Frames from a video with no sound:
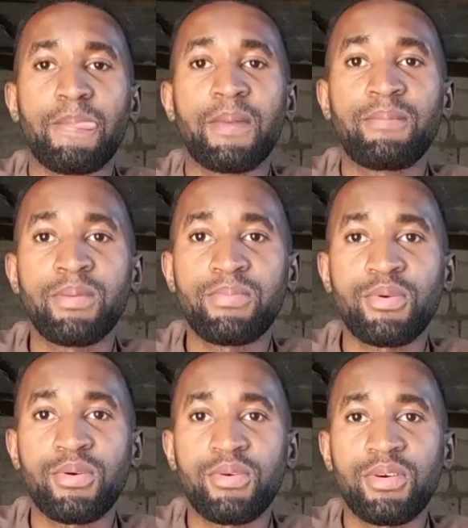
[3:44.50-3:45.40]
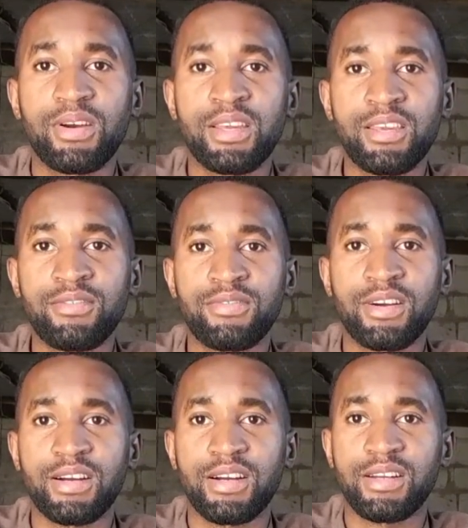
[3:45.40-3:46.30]
people give
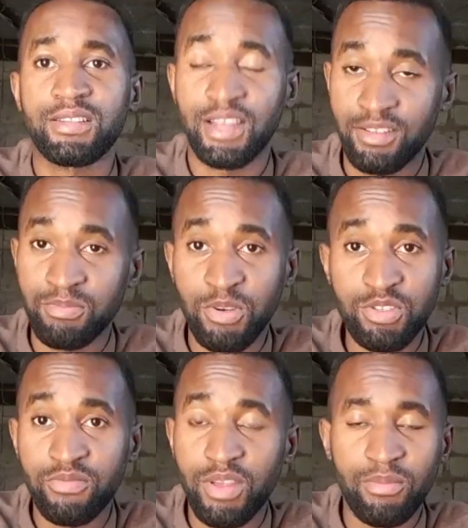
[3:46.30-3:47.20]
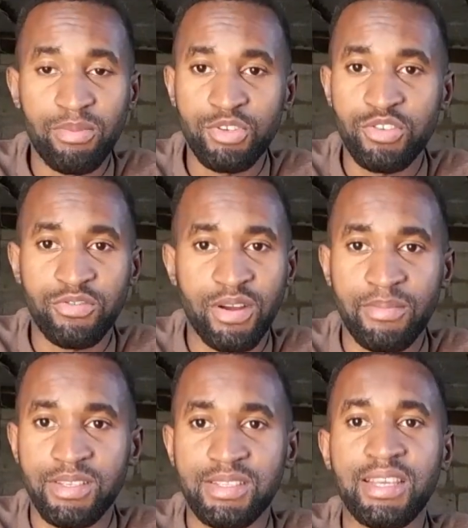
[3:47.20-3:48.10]
like most of them poultry
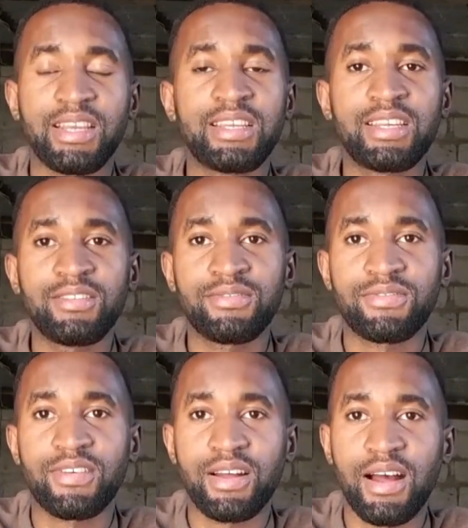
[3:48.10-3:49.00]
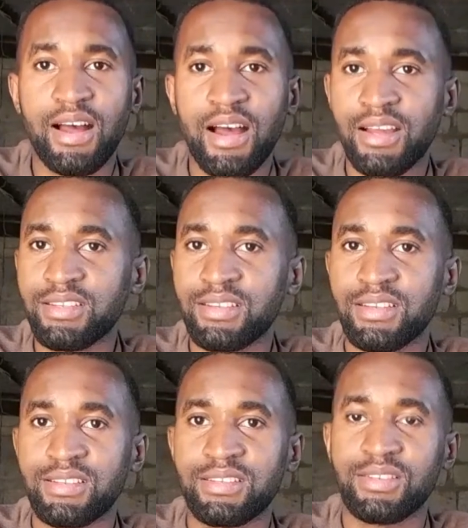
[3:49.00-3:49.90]
farmers, they give
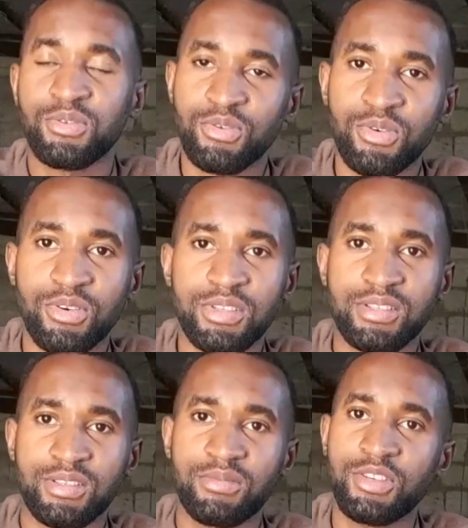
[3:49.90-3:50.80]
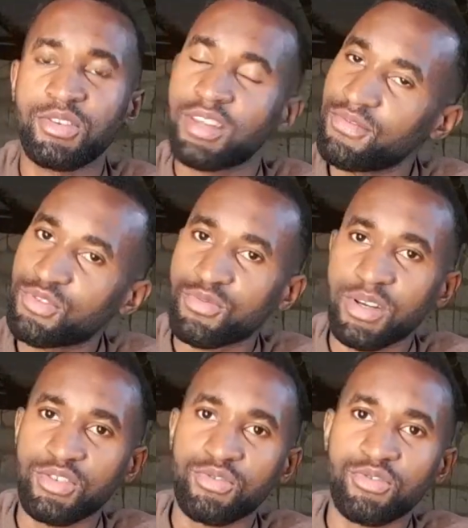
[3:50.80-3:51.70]
excess glucose. When you give too
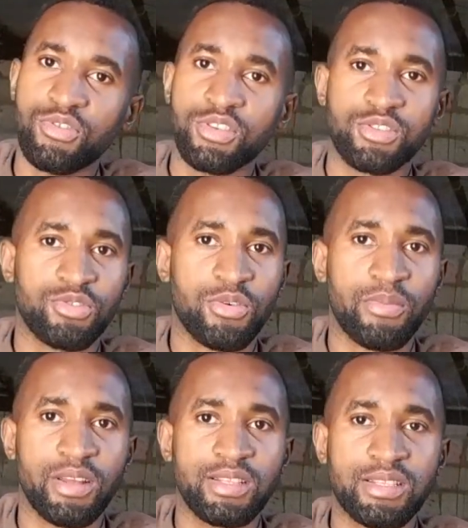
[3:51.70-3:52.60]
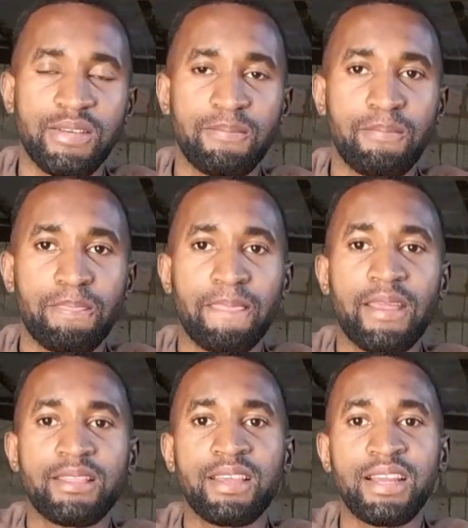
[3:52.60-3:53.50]
much glucose to your beds,
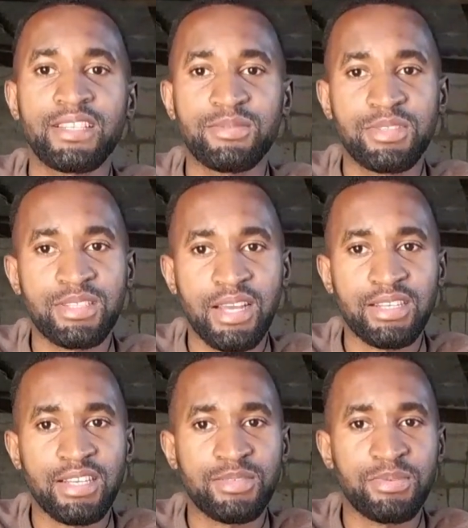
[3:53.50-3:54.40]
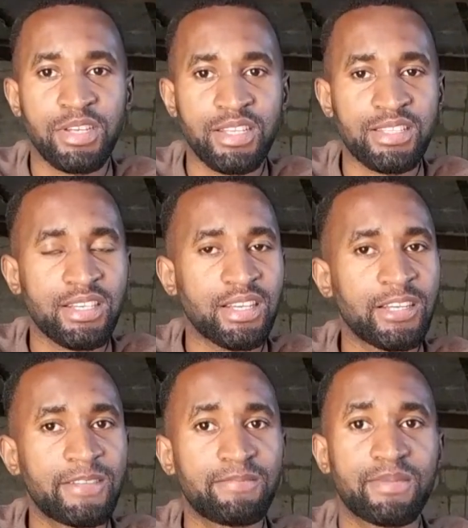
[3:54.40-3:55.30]
they start
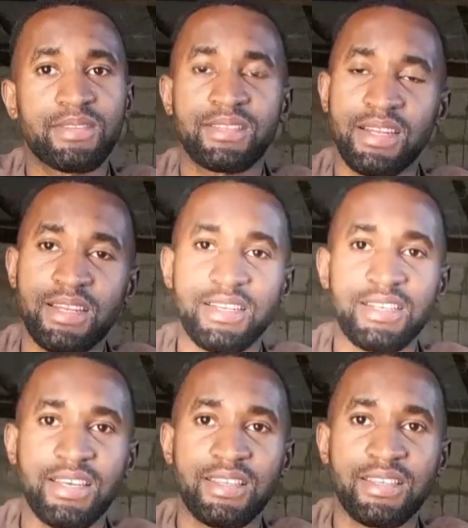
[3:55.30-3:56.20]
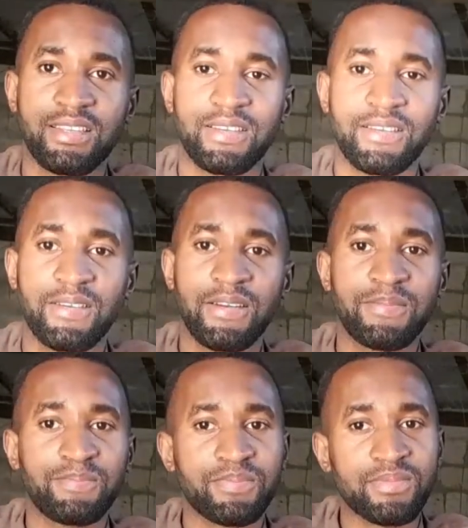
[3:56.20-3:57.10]
experiencing sudden death.
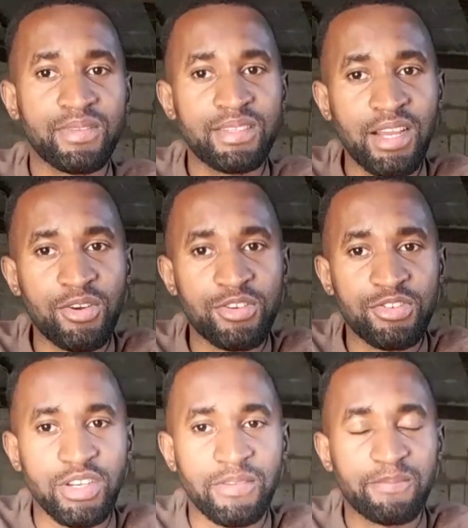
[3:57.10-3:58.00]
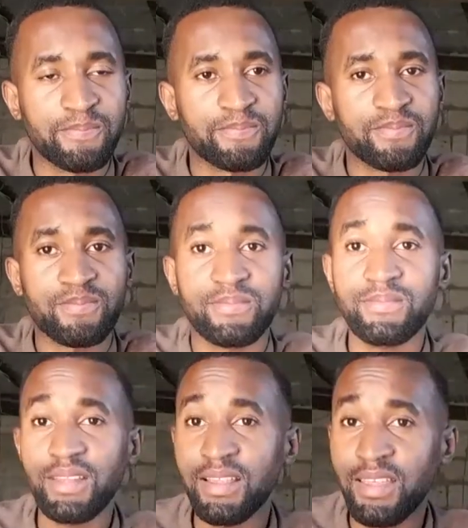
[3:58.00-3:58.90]
Secondly,
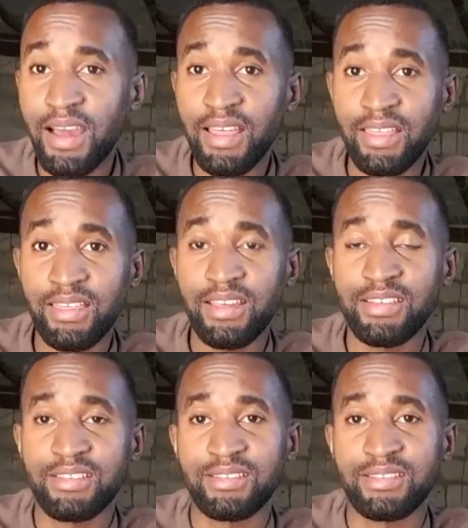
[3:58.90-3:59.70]
the other thing is